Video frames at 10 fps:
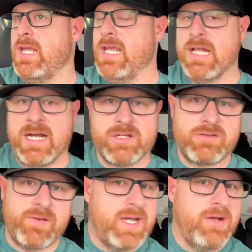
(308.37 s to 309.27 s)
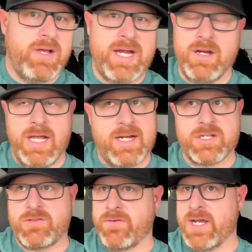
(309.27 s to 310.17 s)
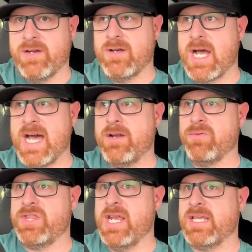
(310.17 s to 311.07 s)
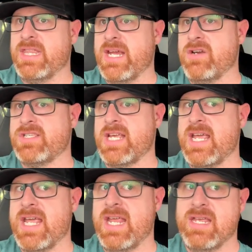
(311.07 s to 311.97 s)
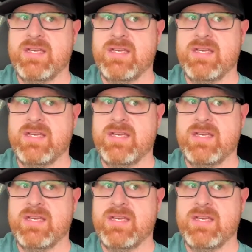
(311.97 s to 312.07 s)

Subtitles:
E-lockers fail, air lockers fail. I don't think there's a